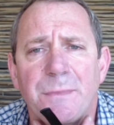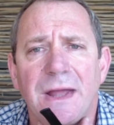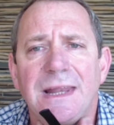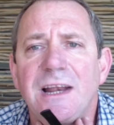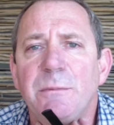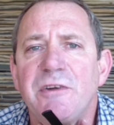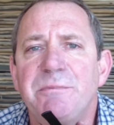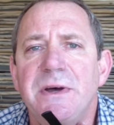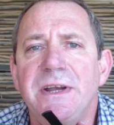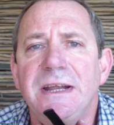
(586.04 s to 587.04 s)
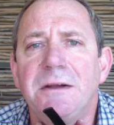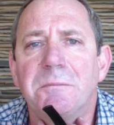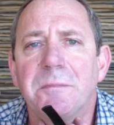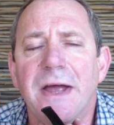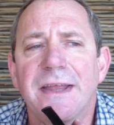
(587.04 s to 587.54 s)
A little bit of burning
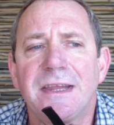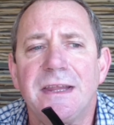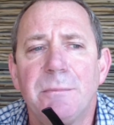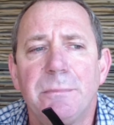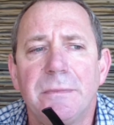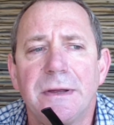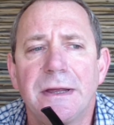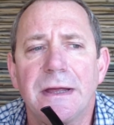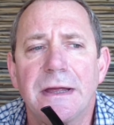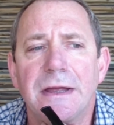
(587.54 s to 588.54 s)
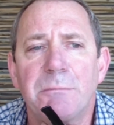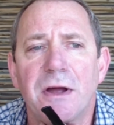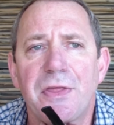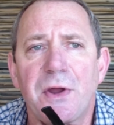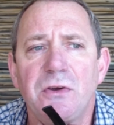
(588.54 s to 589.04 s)
in
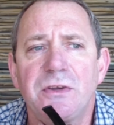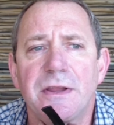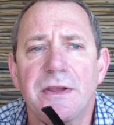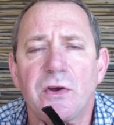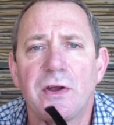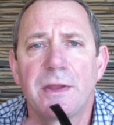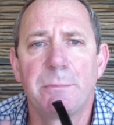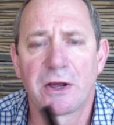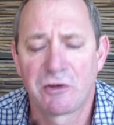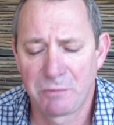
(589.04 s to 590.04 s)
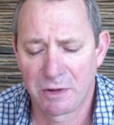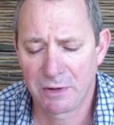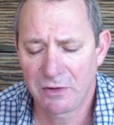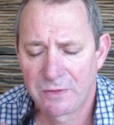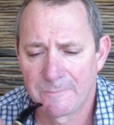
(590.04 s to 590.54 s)
my throat, you know, in the back of my
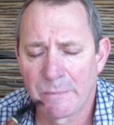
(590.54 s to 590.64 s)
mouth,